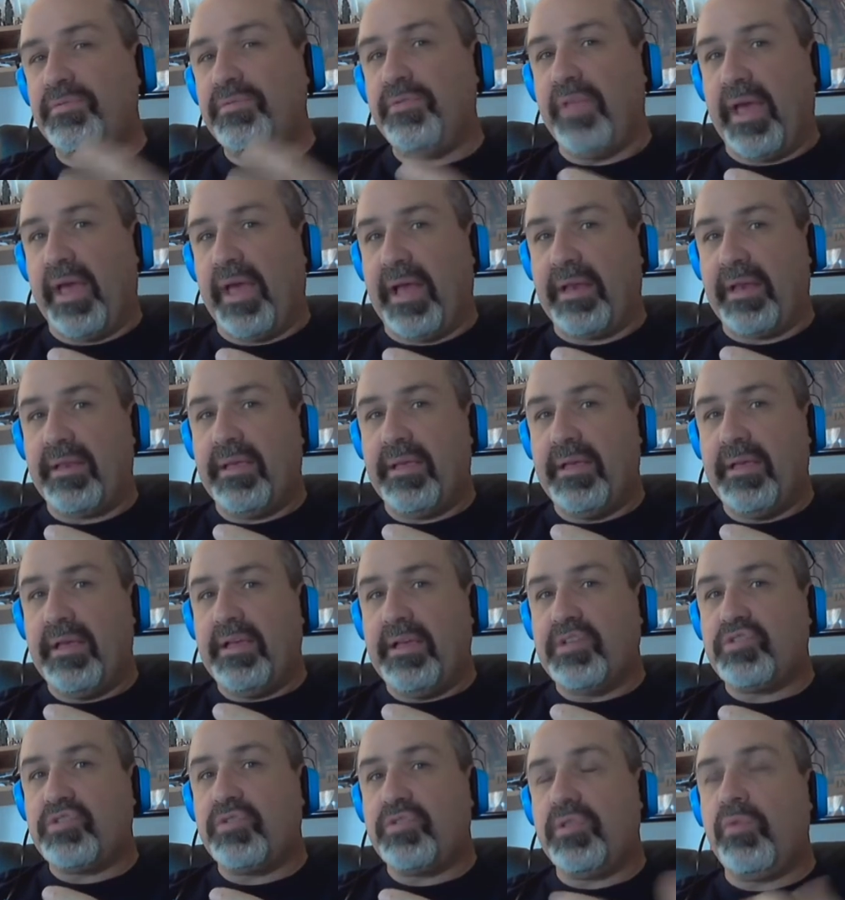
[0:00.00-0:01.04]
that?
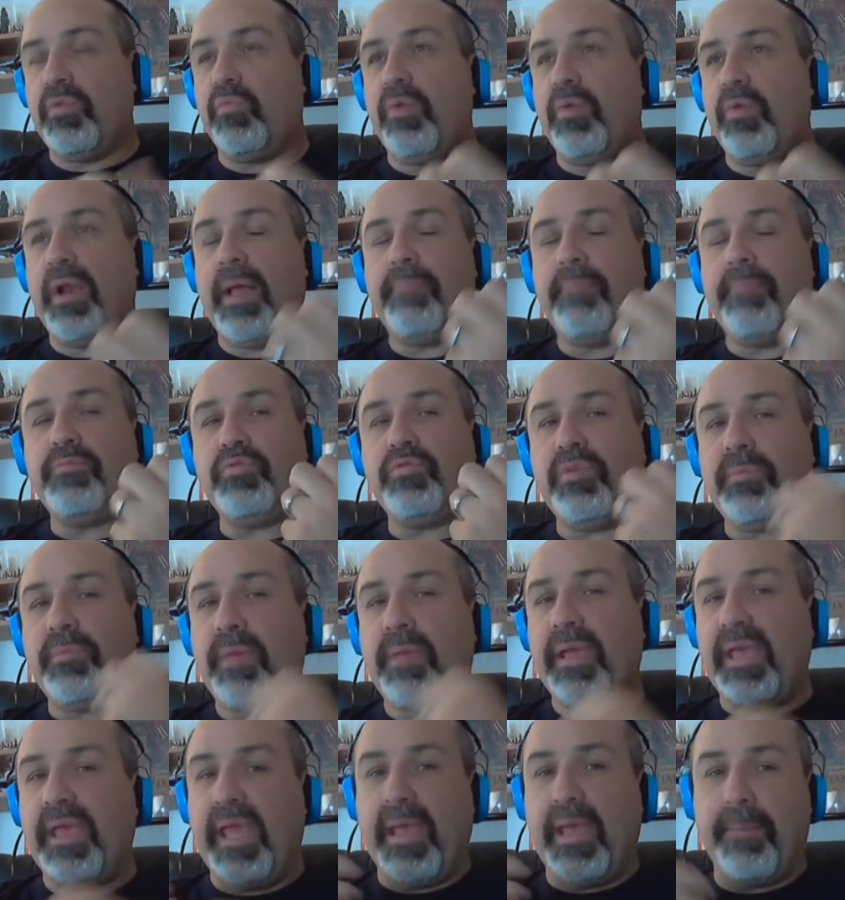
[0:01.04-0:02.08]
So that when I'm doing
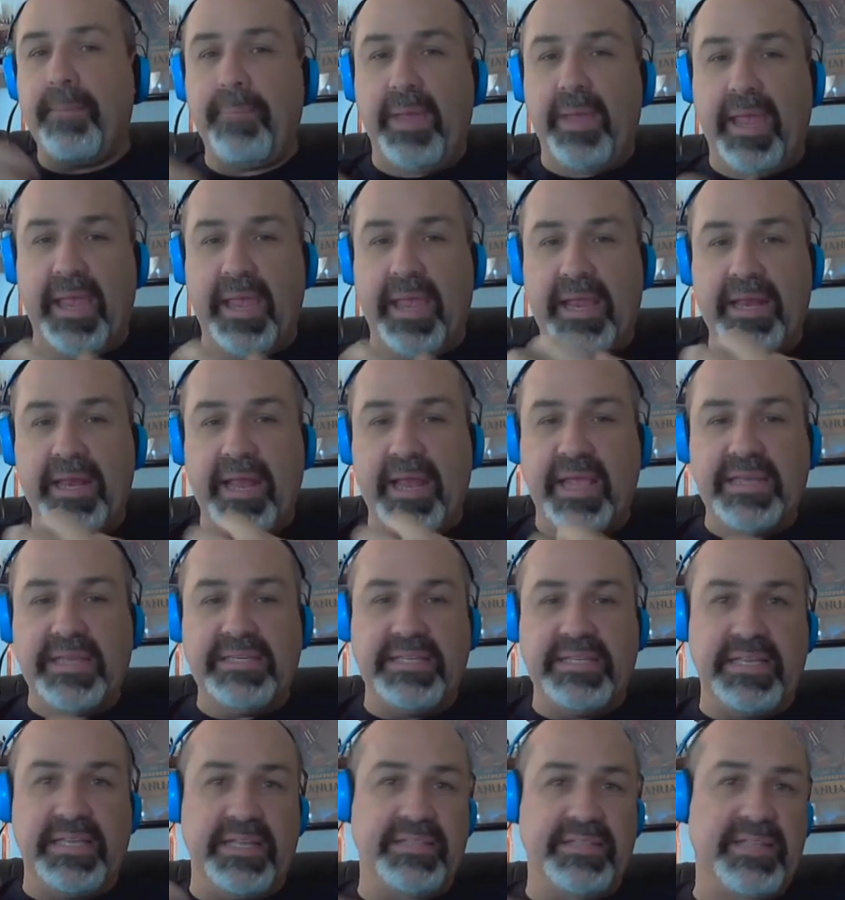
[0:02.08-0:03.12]
my campaign
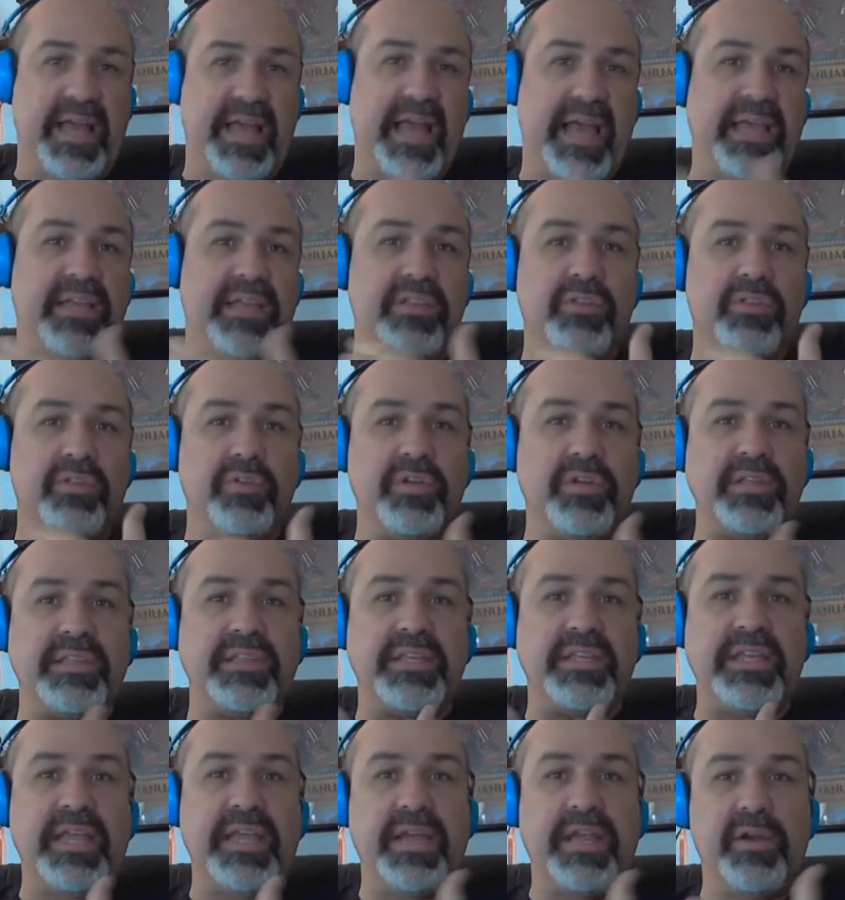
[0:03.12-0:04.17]
ideas, I can look at
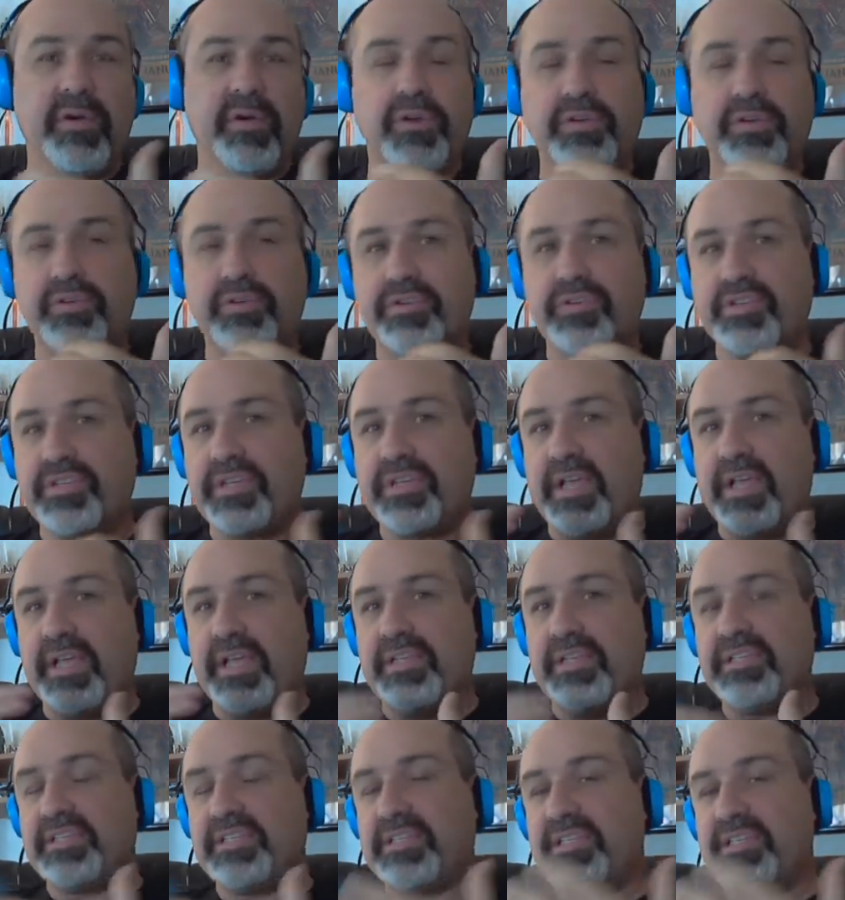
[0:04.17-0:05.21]
the characters
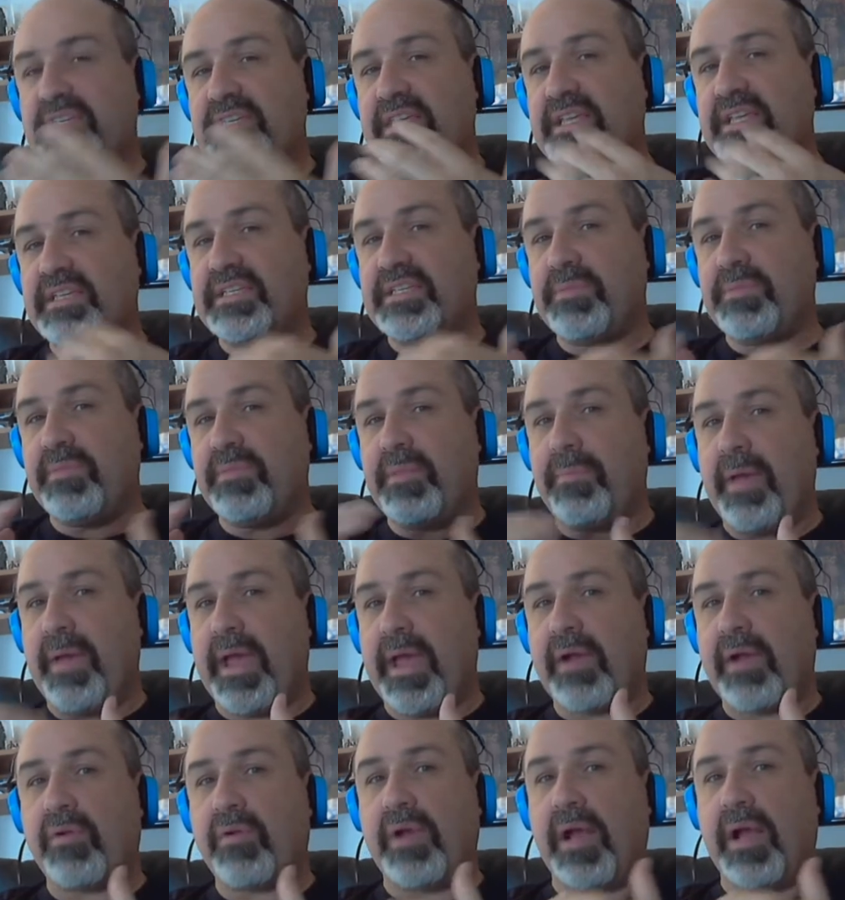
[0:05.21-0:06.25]
and see some of the
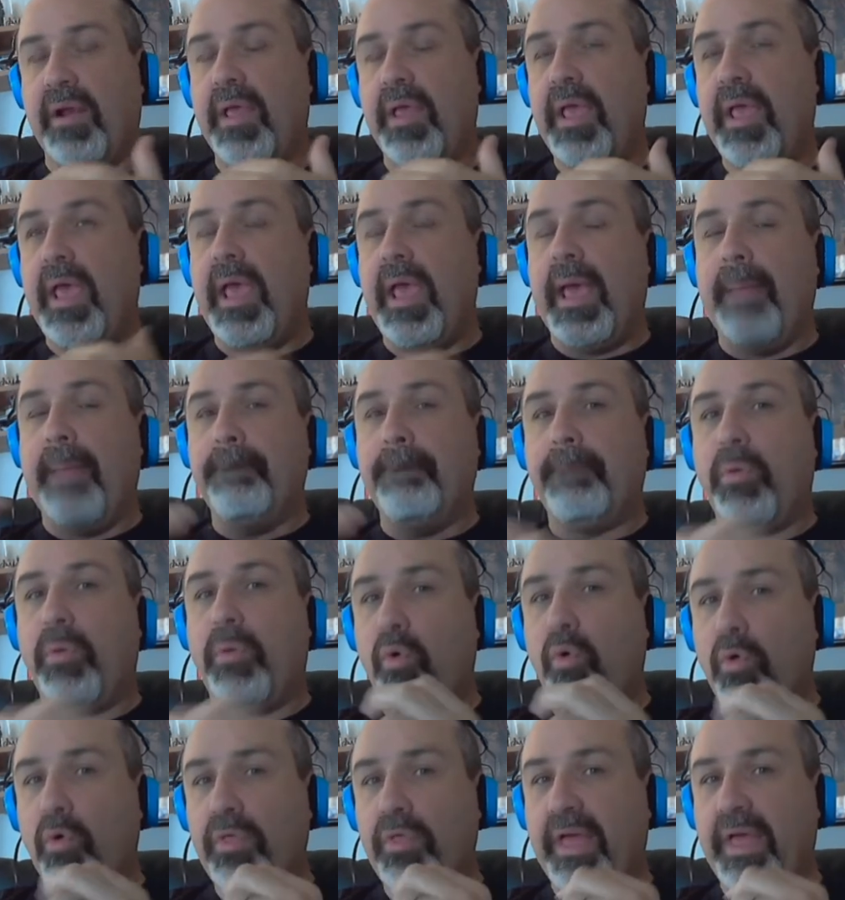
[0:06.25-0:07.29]
background and
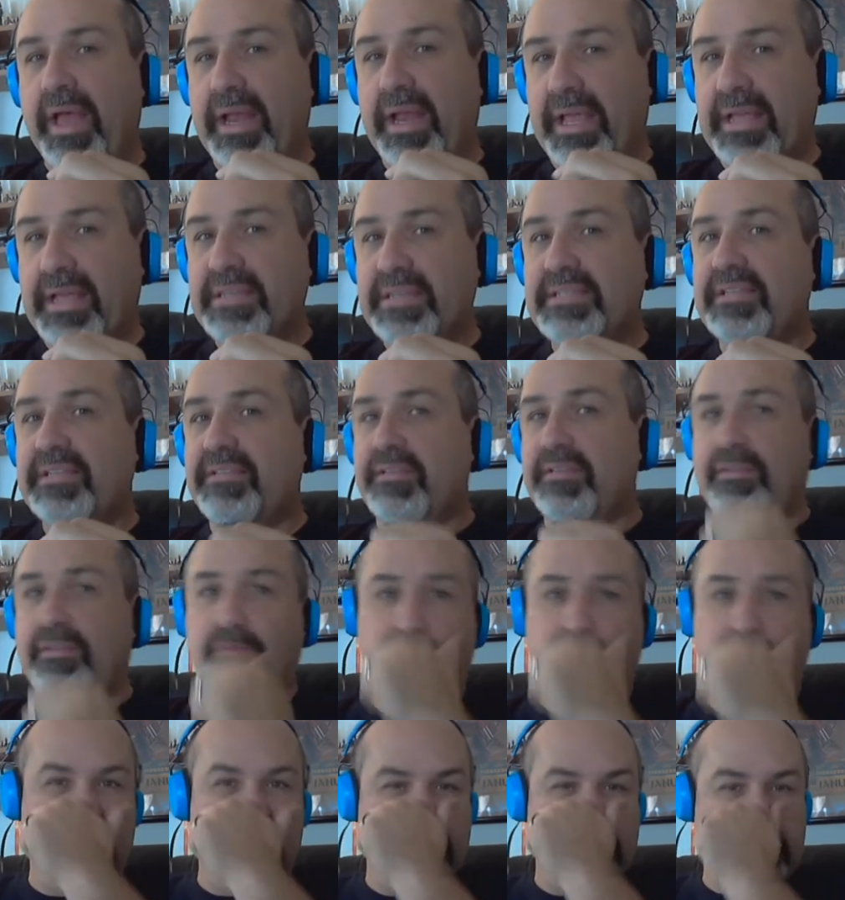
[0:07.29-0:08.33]
pull that into the
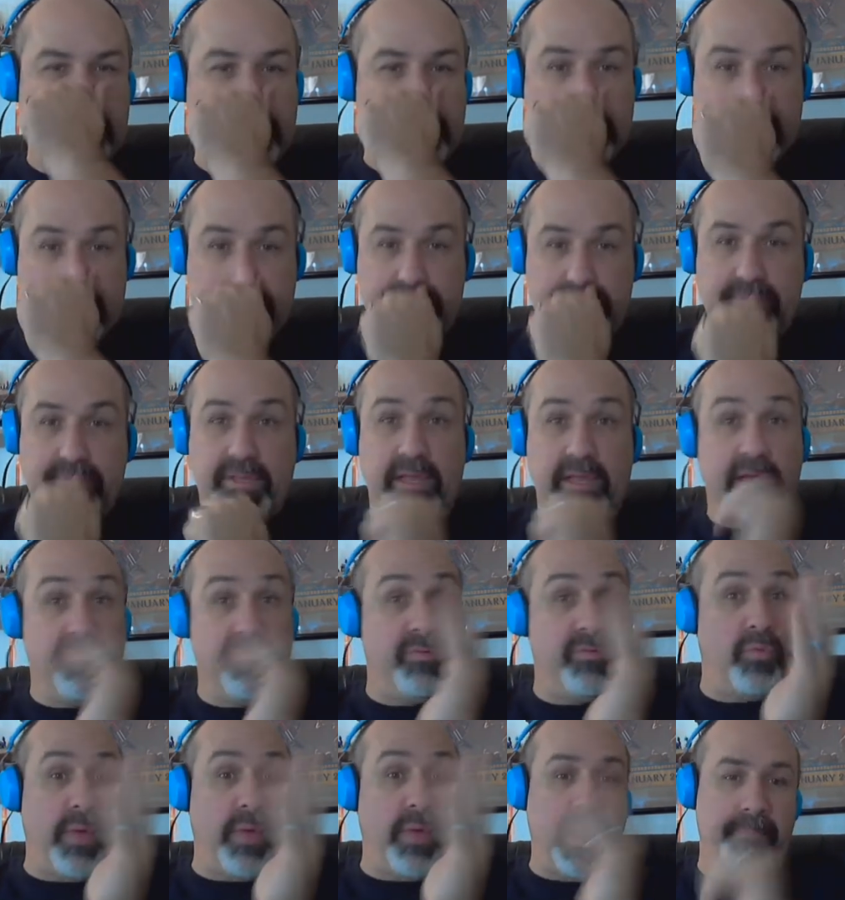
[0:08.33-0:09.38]
threads of
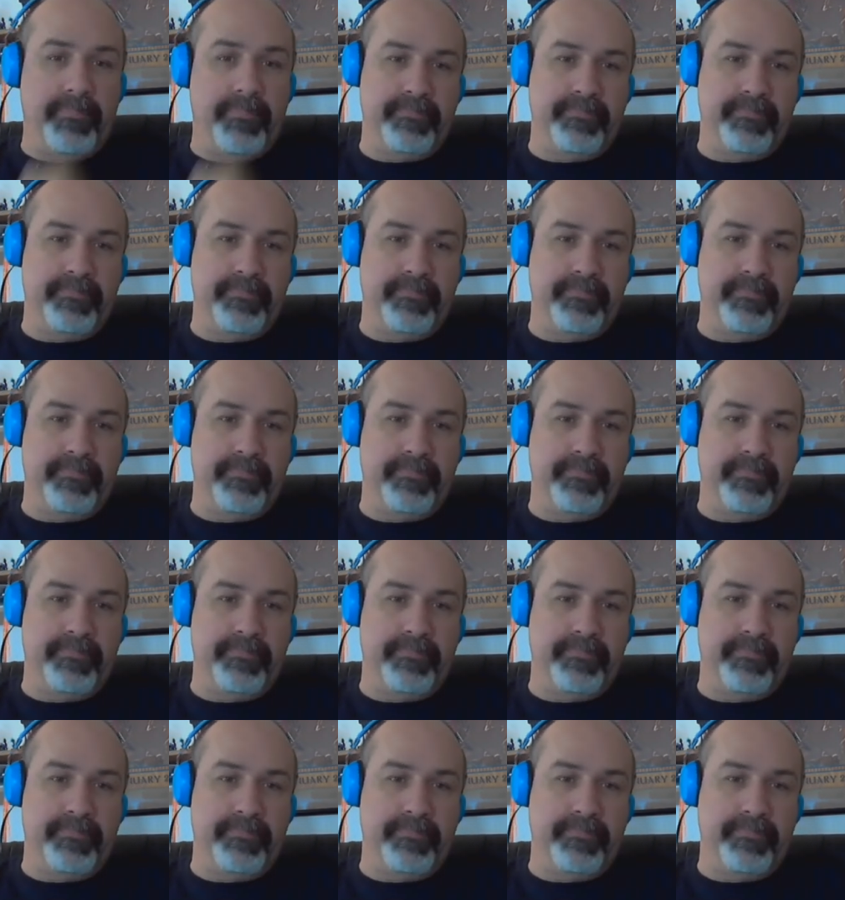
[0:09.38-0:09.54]
the web.